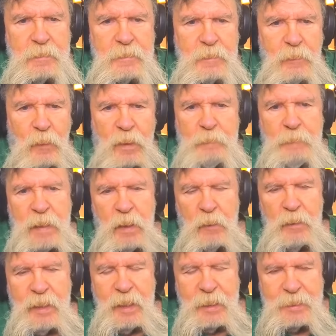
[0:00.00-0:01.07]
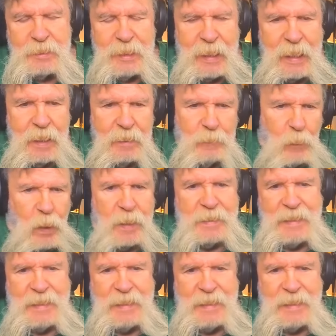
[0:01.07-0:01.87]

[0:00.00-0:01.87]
what building it's in, what